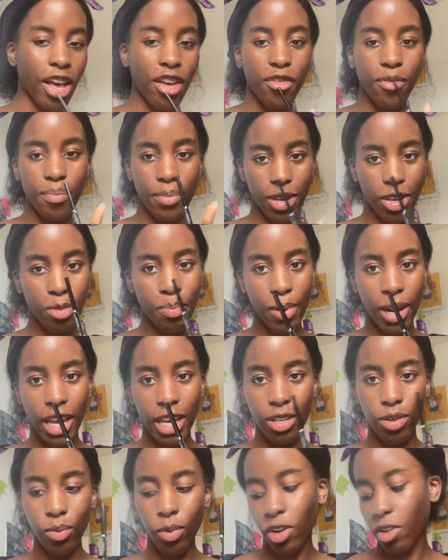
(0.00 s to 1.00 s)

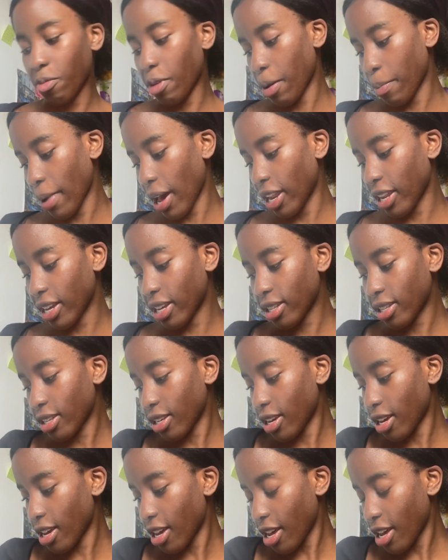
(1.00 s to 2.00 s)
misplaced one of my palettes,
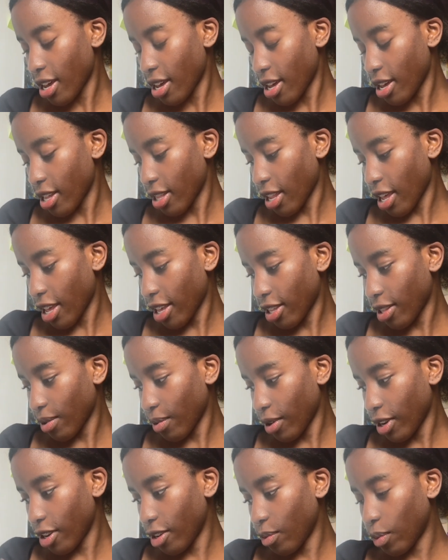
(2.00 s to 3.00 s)
like the
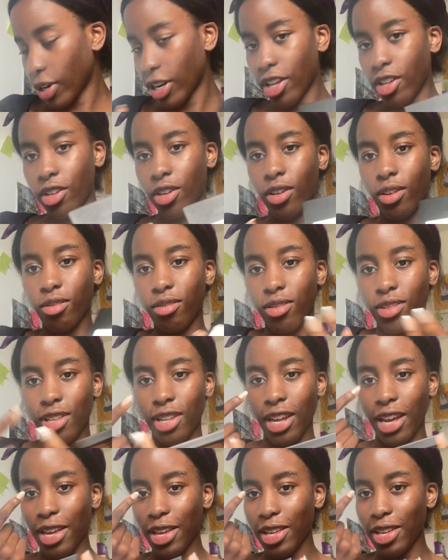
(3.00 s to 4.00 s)
one I used to
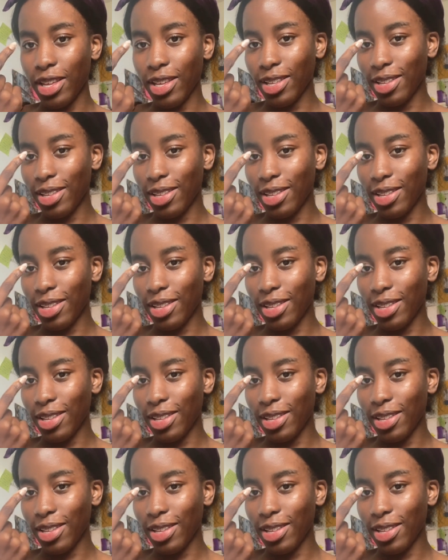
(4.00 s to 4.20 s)
like